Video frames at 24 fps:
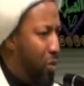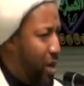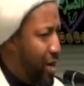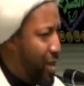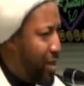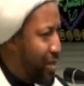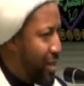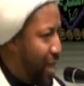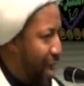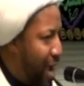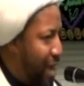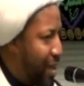But
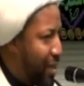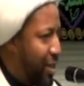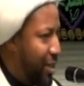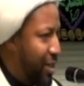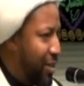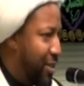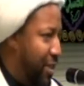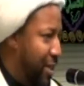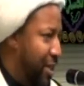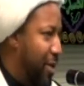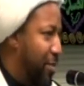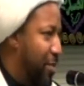what
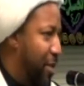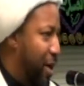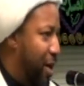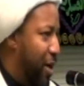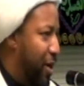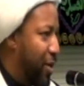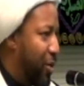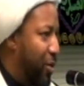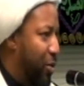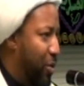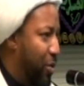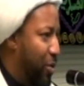exactly is
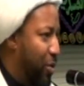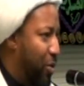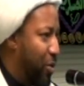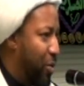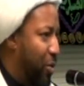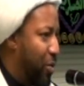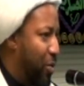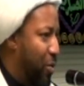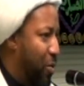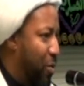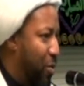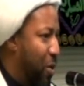iman?
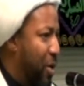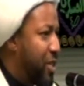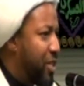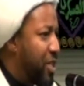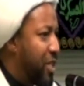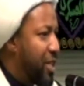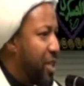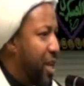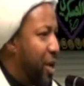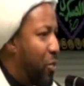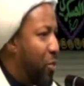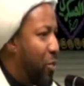What
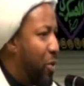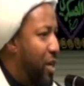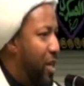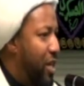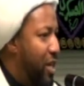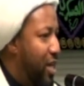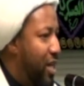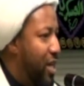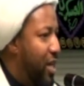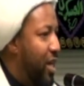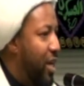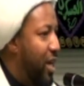is it that
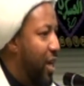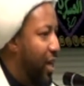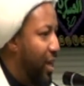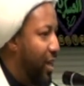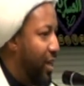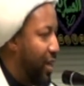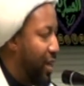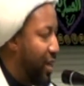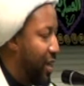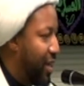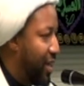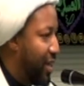we
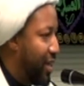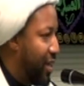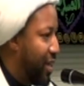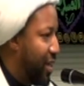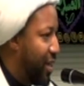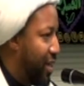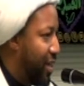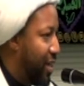need